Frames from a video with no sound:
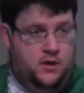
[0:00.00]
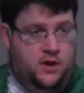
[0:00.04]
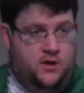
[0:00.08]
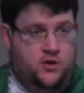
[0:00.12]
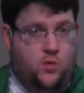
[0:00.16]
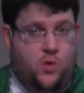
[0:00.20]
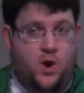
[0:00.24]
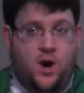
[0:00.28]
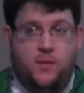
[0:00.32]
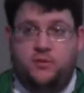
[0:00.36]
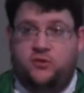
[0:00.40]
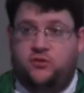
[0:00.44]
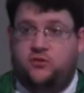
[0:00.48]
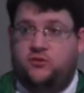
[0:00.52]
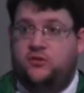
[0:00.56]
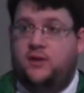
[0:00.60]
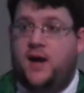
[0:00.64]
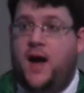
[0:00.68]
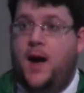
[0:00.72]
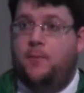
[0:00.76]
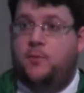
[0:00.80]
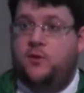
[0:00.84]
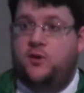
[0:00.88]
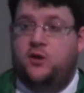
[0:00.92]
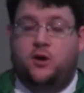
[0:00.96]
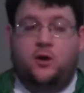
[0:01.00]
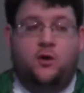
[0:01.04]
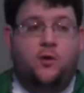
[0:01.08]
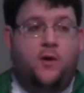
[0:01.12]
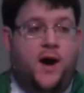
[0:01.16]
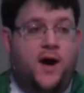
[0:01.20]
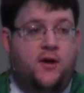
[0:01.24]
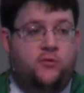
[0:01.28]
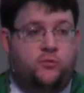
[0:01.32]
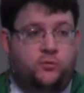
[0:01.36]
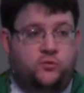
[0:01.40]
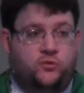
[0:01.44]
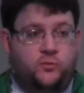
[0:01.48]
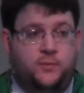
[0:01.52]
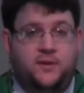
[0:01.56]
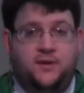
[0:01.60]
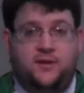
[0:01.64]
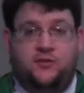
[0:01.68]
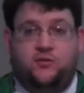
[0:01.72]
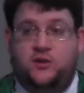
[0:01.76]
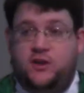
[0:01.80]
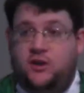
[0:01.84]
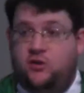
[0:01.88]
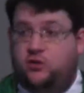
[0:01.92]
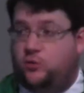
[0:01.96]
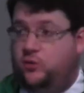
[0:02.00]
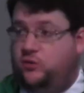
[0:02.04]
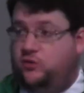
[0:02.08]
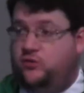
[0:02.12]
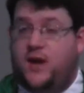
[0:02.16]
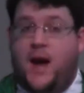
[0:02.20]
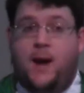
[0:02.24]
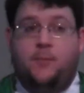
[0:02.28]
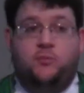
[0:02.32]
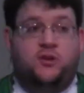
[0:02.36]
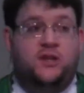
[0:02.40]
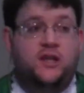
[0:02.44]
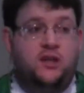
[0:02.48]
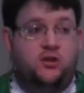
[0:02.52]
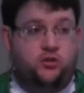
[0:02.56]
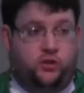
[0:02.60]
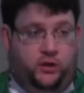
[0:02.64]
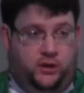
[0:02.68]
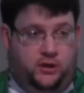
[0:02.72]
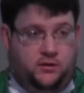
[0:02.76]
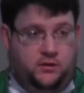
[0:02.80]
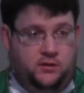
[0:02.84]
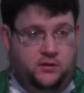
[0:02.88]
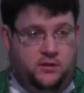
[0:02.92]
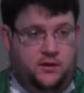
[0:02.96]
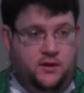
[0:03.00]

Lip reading: And you wanted to stop in your class because the teacher would stop teaching.